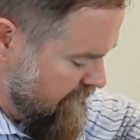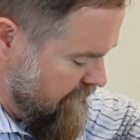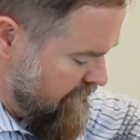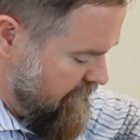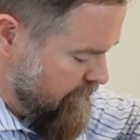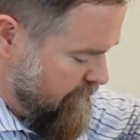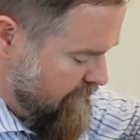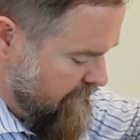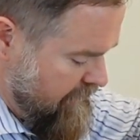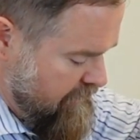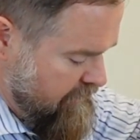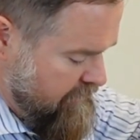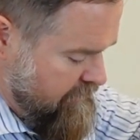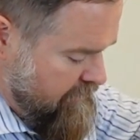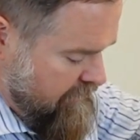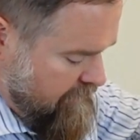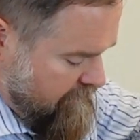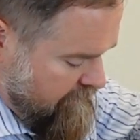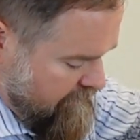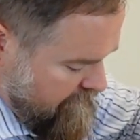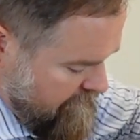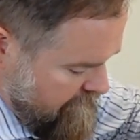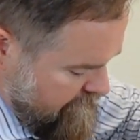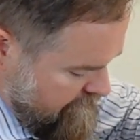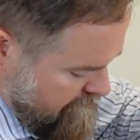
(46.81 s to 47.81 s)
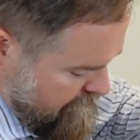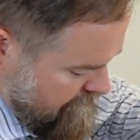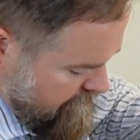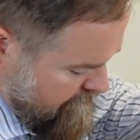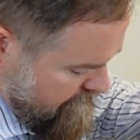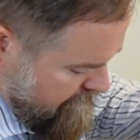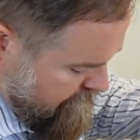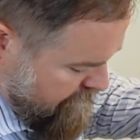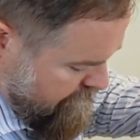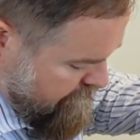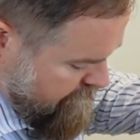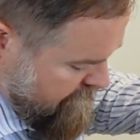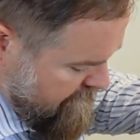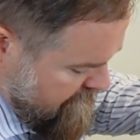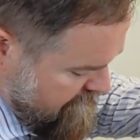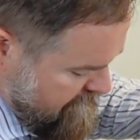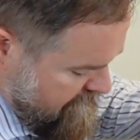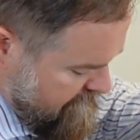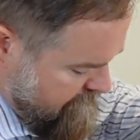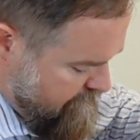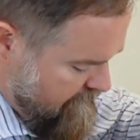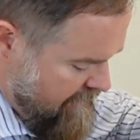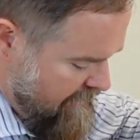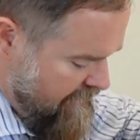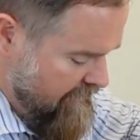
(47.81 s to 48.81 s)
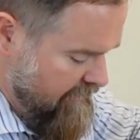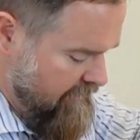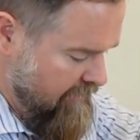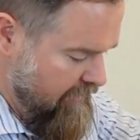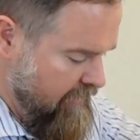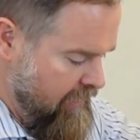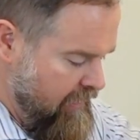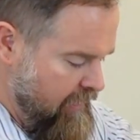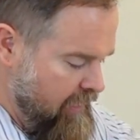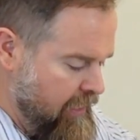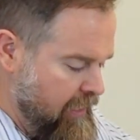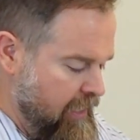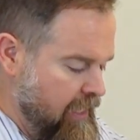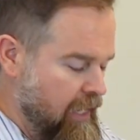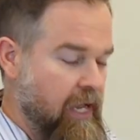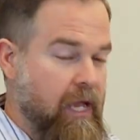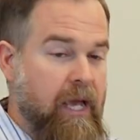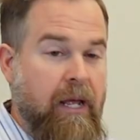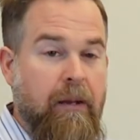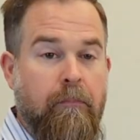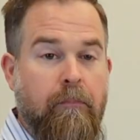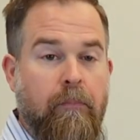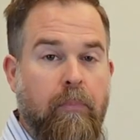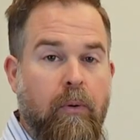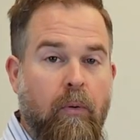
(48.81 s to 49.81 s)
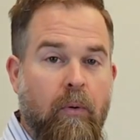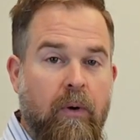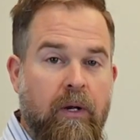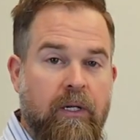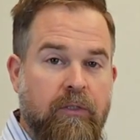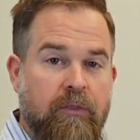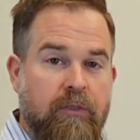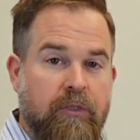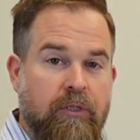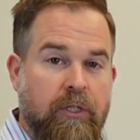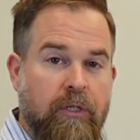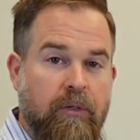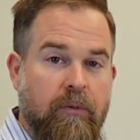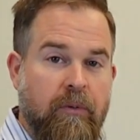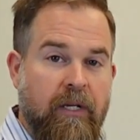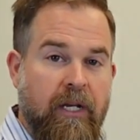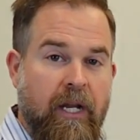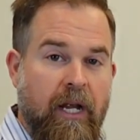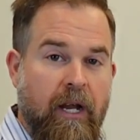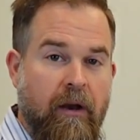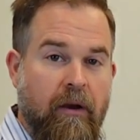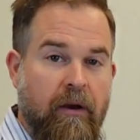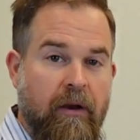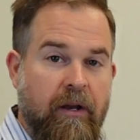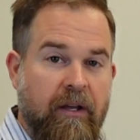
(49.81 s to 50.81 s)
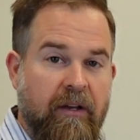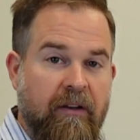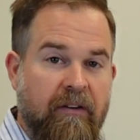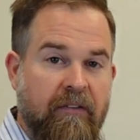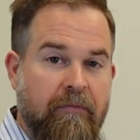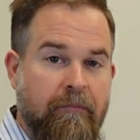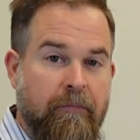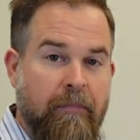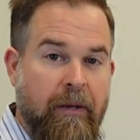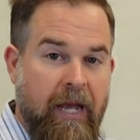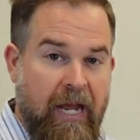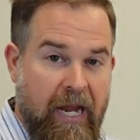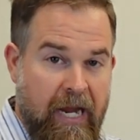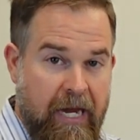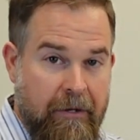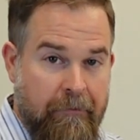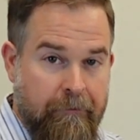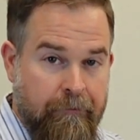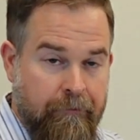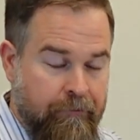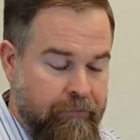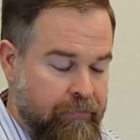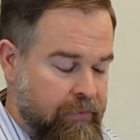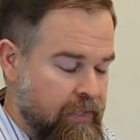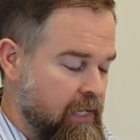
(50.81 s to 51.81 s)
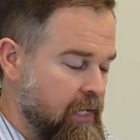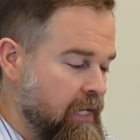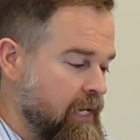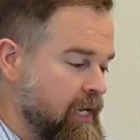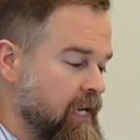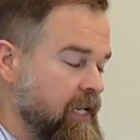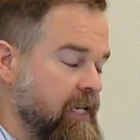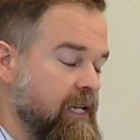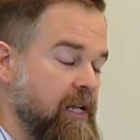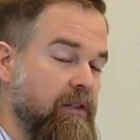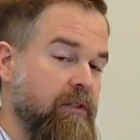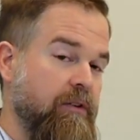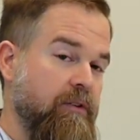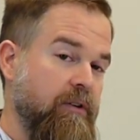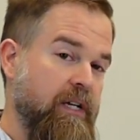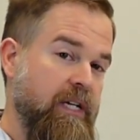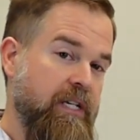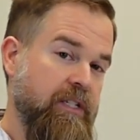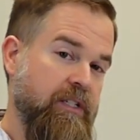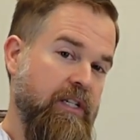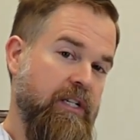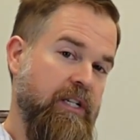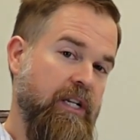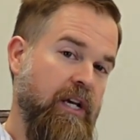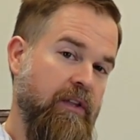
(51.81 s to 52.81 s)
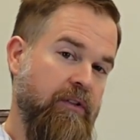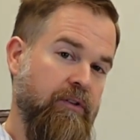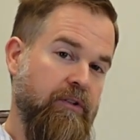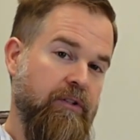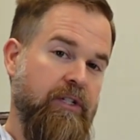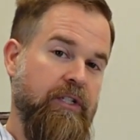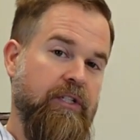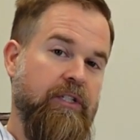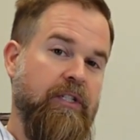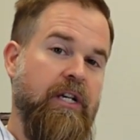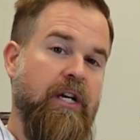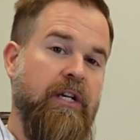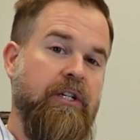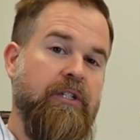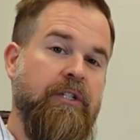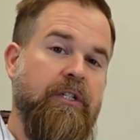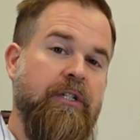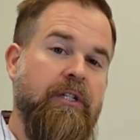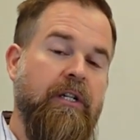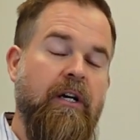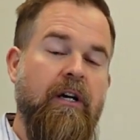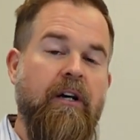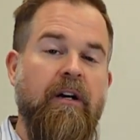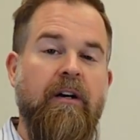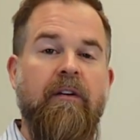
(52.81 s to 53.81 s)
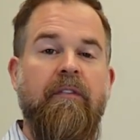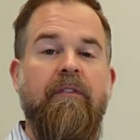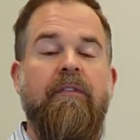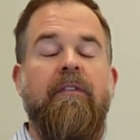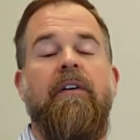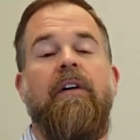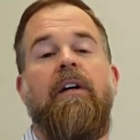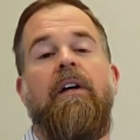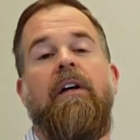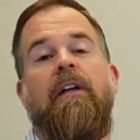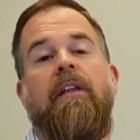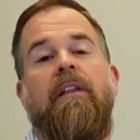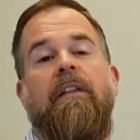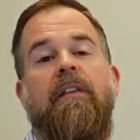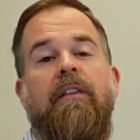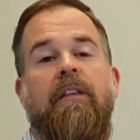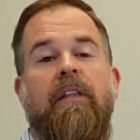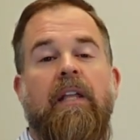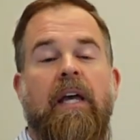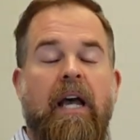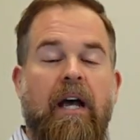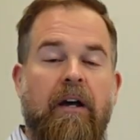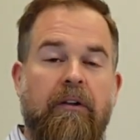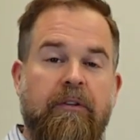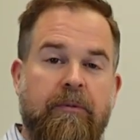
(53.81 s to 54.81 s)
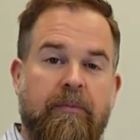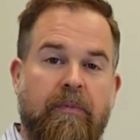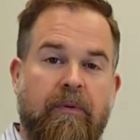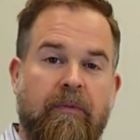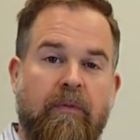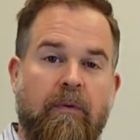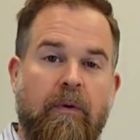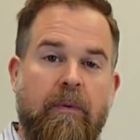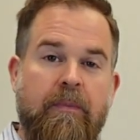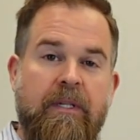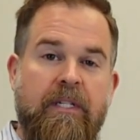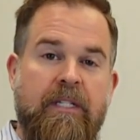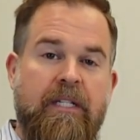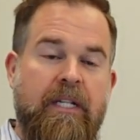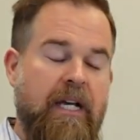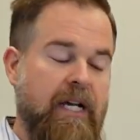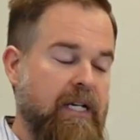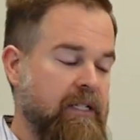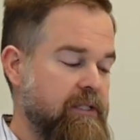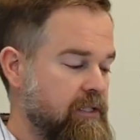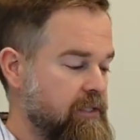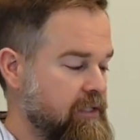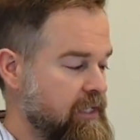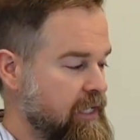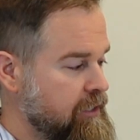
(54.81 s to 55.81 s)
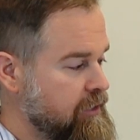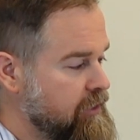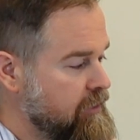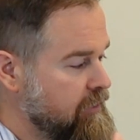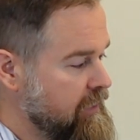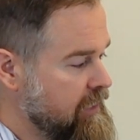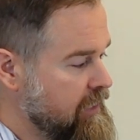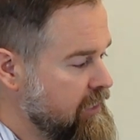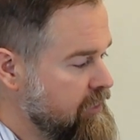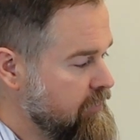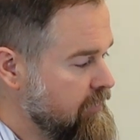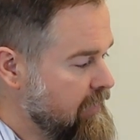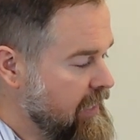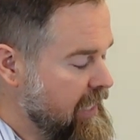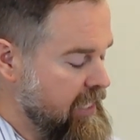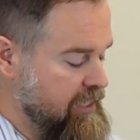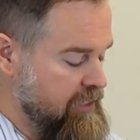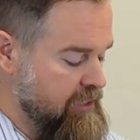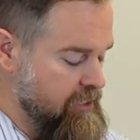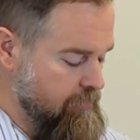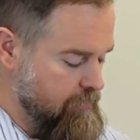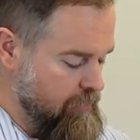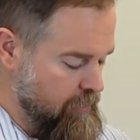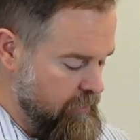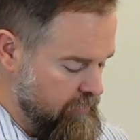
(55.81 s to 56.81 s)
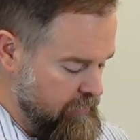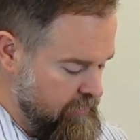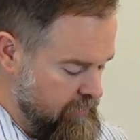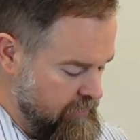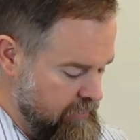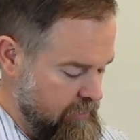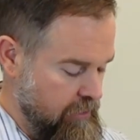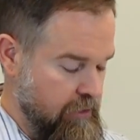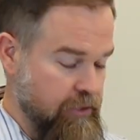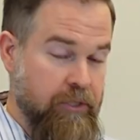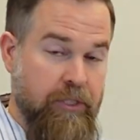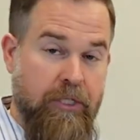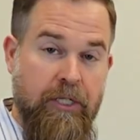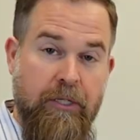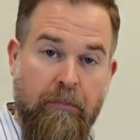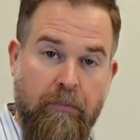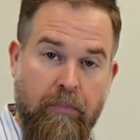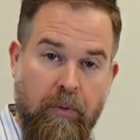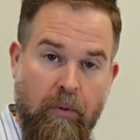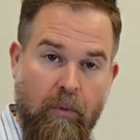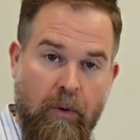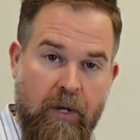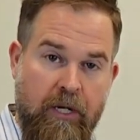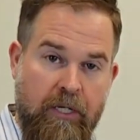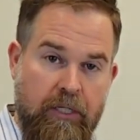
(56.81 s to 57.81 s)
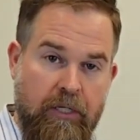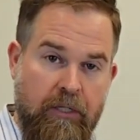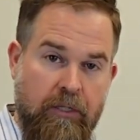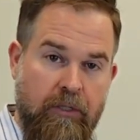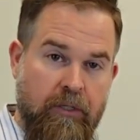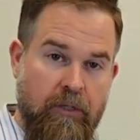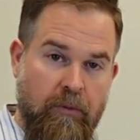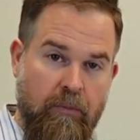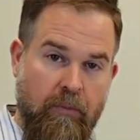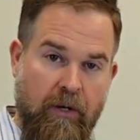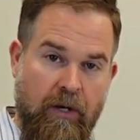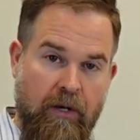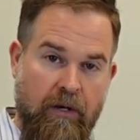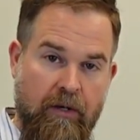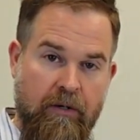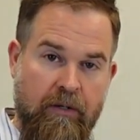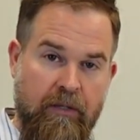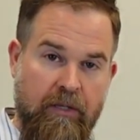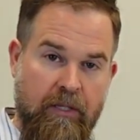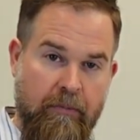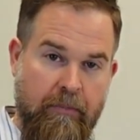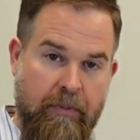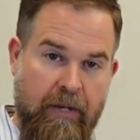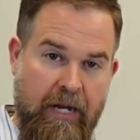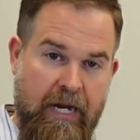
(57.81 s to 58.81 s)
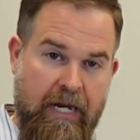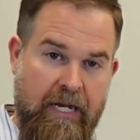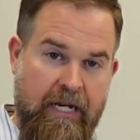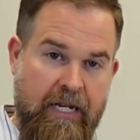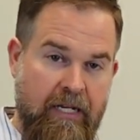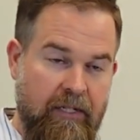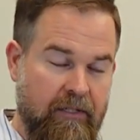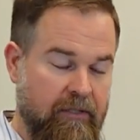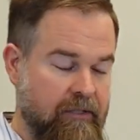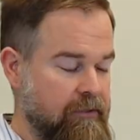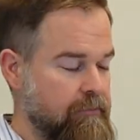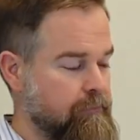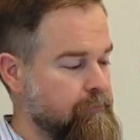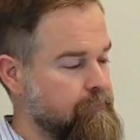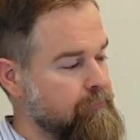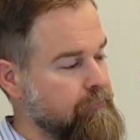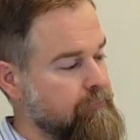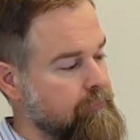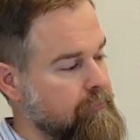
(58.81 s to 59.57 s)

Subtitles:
The patient reaches back and points to an area of pain. Now there is another discussion of how to perform this test, is that you ask the person to point to where the pain is.